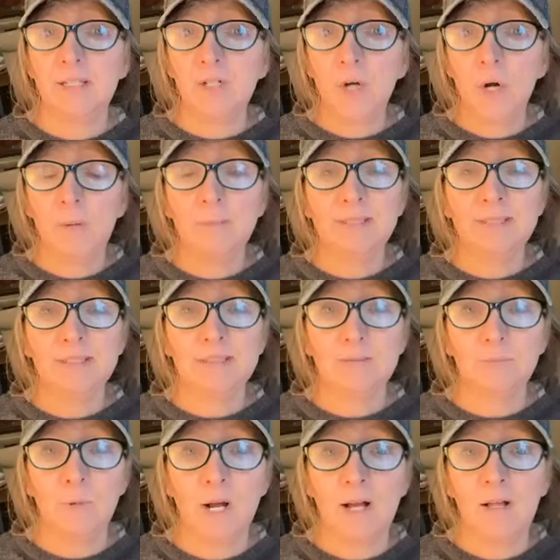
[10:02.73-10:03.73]
in the comments
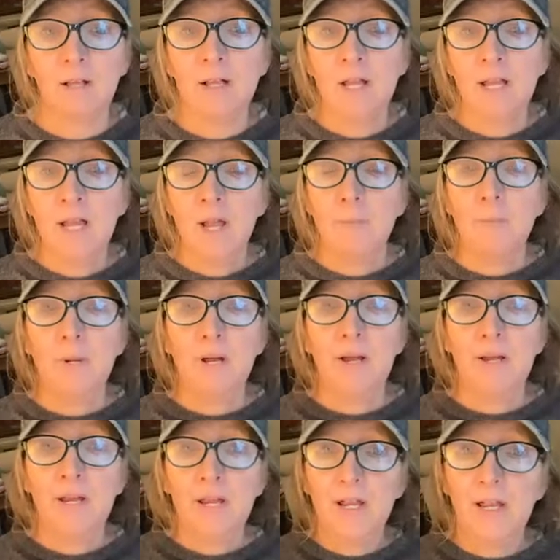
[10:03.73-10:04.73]
as well.
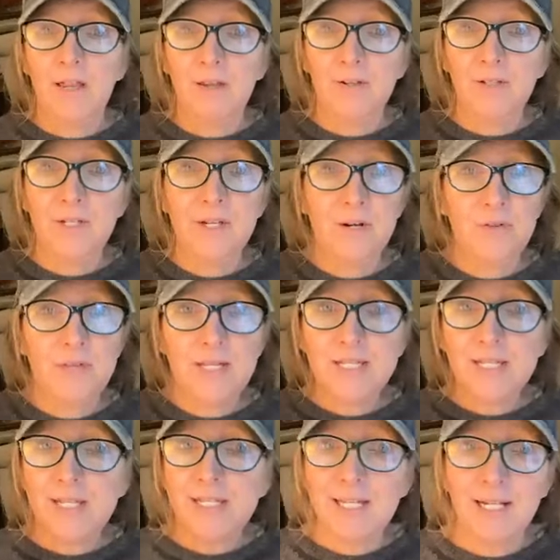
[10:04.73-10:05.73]
But you know,
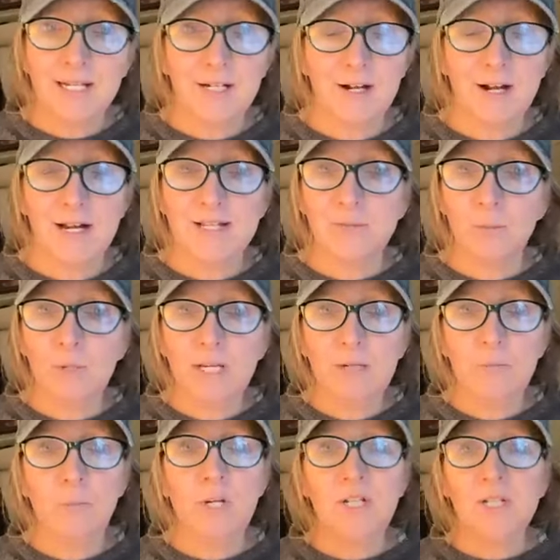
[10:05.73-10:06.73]
this is it, guys.
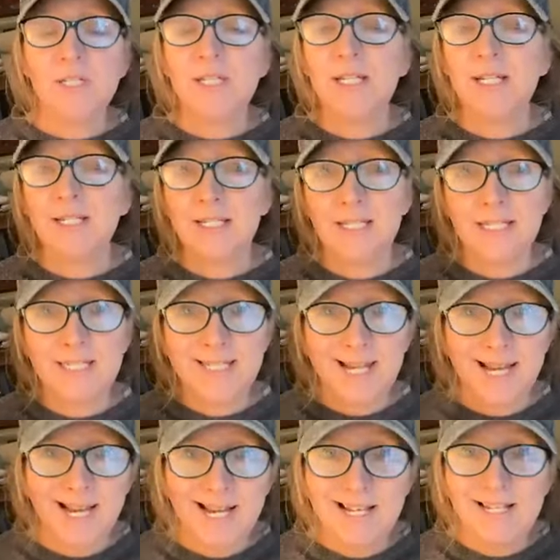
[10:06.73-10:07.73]
We just need to
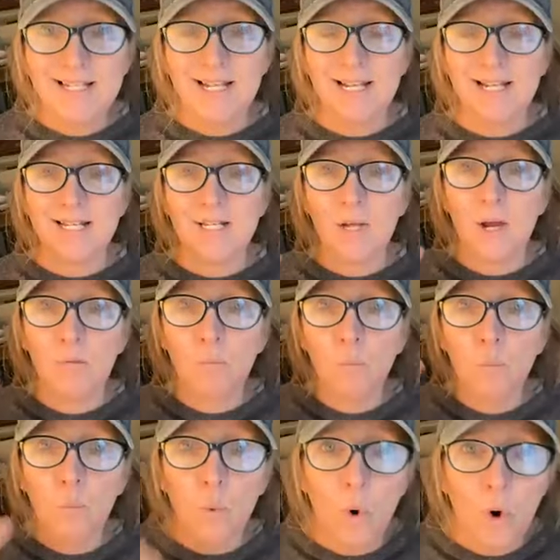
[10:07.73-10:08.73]
stand
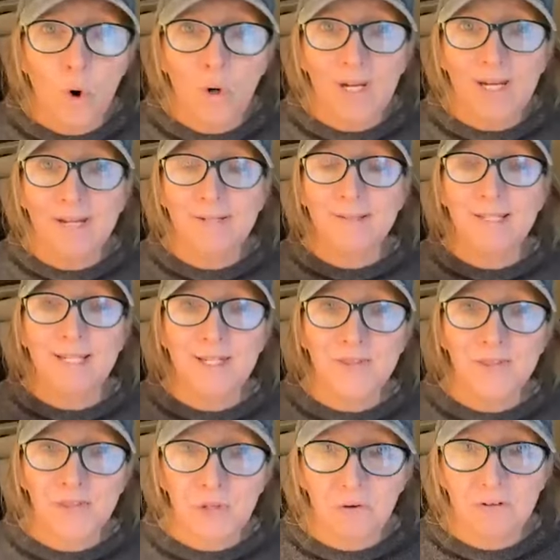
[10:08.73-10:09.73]
and walk in the
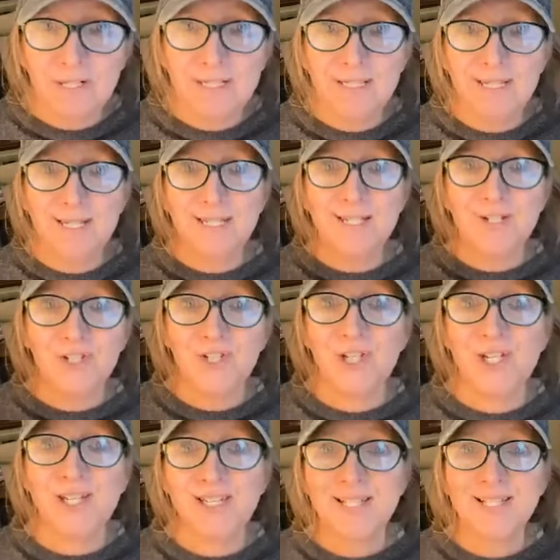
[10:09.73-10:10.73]
authority that
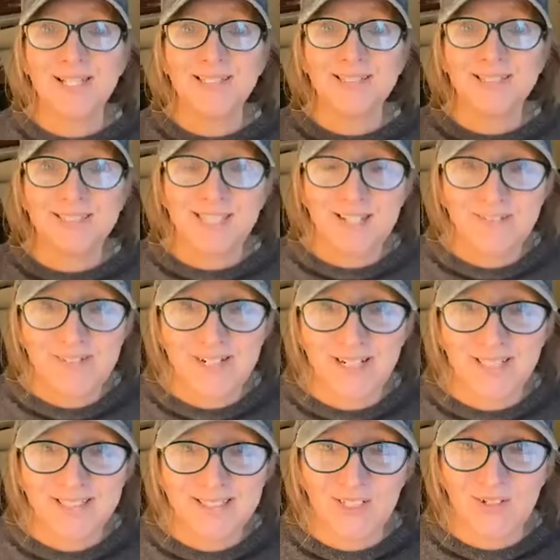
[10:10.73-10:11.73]
Jesus has
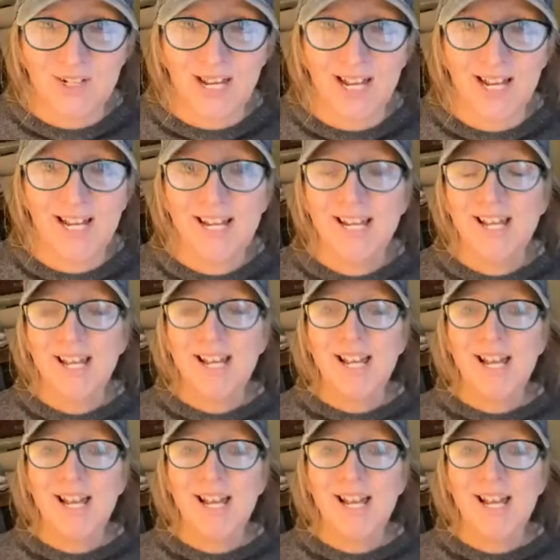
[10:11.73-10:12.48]
given us, okay?